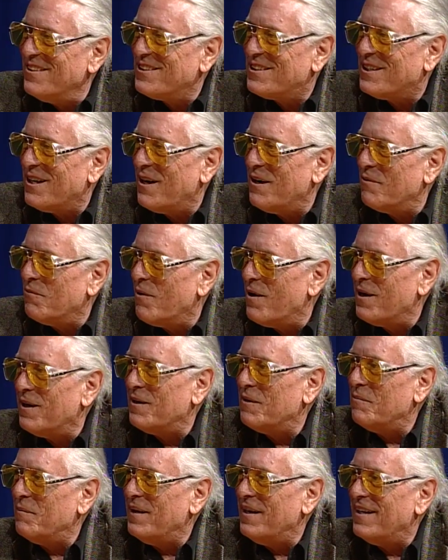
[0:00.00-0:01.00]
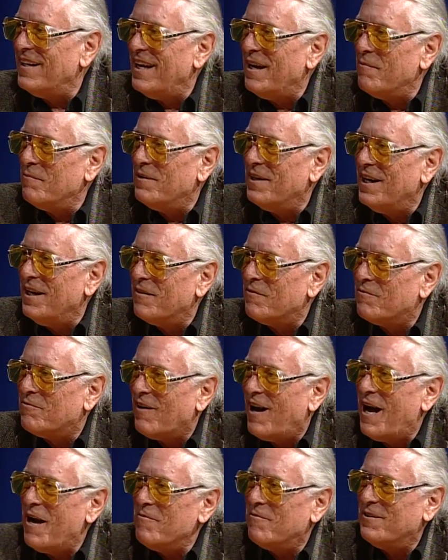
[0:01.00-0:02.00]
You started wanting to be an MD at
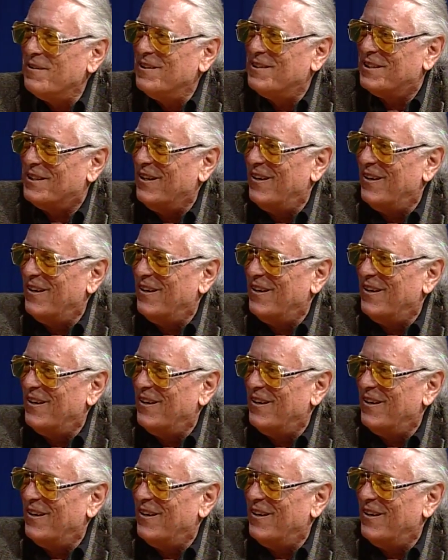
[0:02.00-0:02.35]
5 years